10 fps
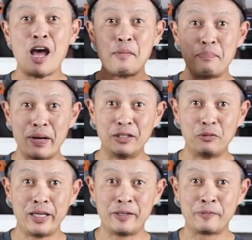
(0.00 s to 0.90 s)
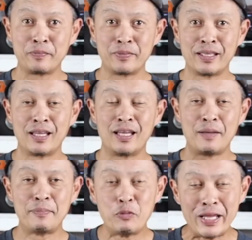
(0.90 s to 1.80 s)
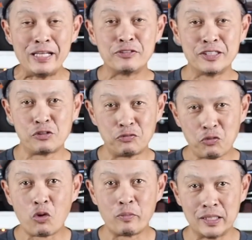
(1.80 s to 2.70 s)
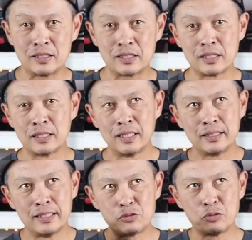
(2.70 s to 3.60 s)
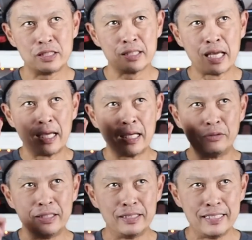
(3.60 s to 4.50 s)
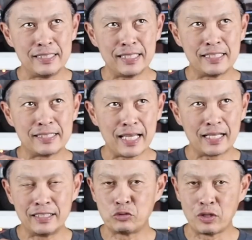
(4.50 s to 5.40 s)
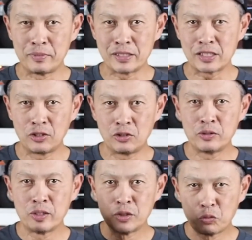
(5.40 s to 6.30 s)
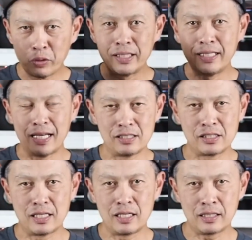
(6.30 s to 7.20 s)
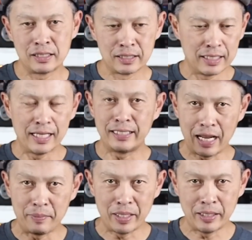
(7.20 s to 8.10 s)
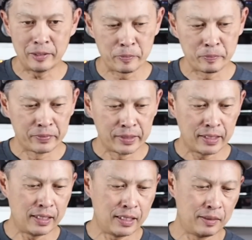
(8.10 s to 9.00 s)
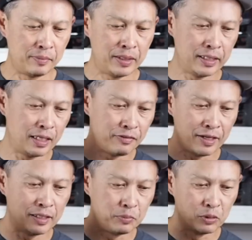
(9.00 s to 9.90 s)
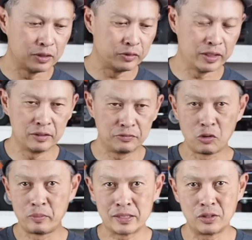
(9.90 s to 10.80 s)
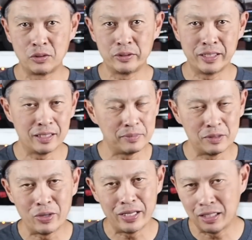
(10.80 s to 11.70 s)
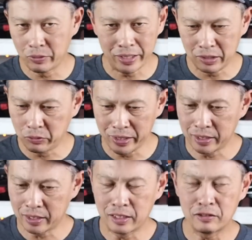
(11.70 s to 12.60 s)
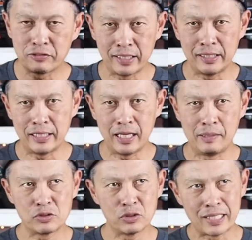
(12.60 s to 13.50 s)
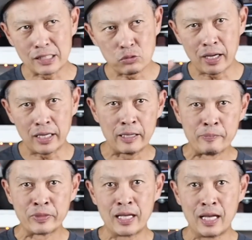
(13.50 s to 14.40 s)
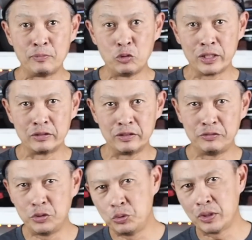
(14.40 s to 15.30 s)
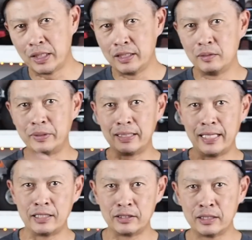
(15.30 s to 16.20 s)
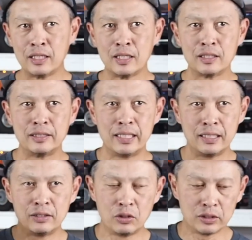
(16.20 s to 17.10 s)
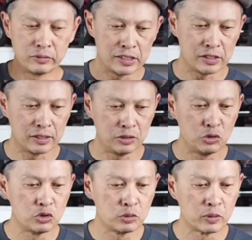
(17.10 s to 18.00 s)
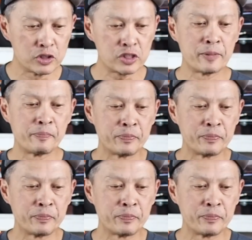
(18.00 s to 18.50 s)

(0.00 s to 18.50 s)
By the way, I've been waiting for this for four months. This was released exactly 12 months ago, quickly out of stock at Amain. Um, and then I finally pulled the trigger four months ago and I've been waiting, waiting, waiting, and it finally came. So that's why I'm doing a review a little bit later than all the rest of the YouTubers.